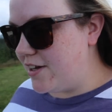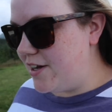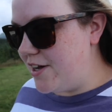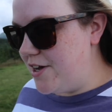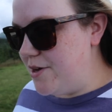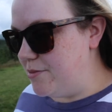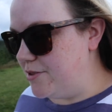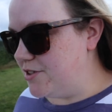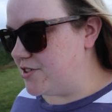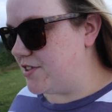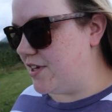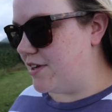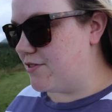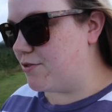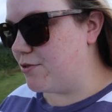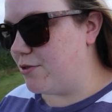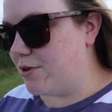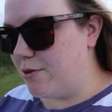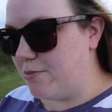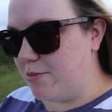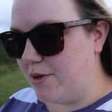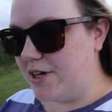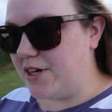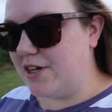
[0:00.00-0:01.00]
I almost left
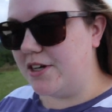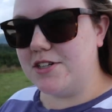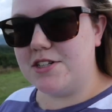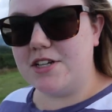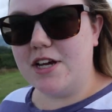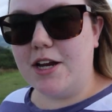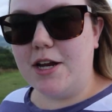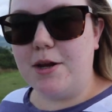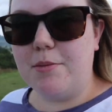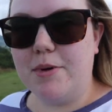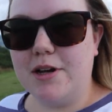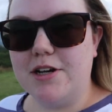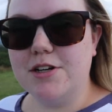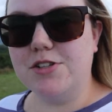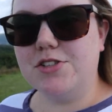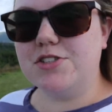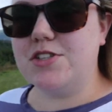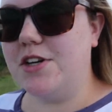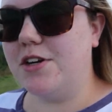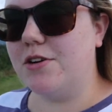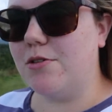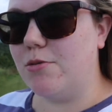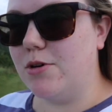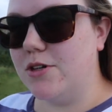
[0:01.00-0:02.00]
one of my teddy bears
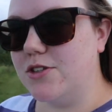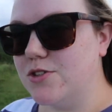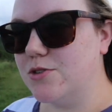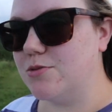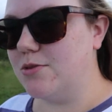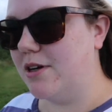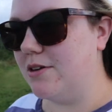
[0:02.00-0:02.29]
here once